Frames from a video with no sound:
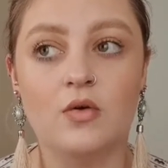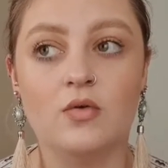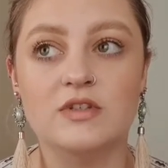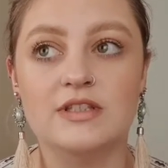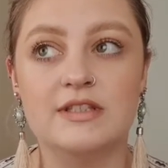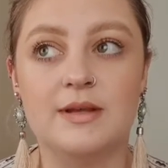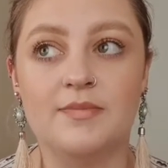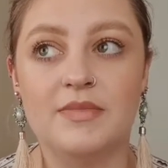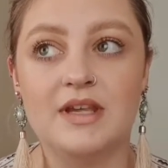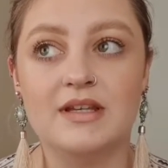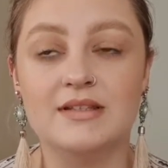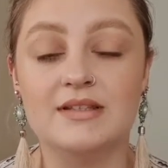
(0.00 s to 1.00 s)
or
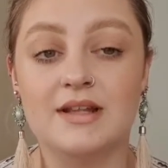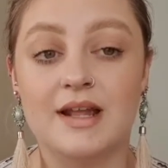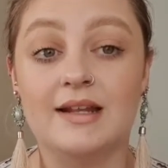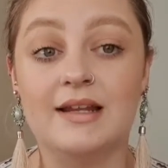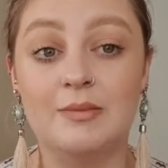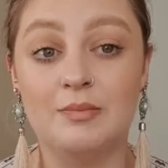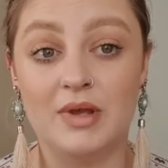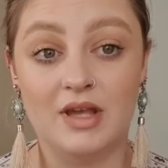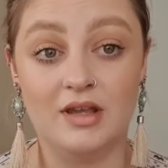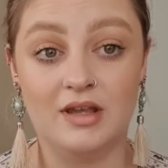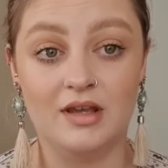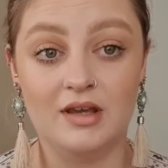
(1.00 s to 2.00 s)
something slightly
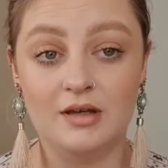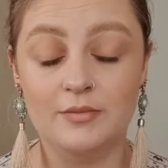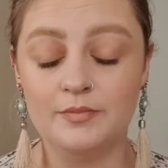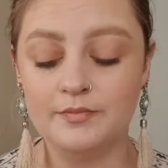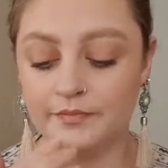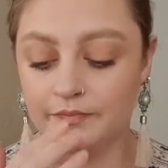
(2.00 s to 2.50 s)
pinkier.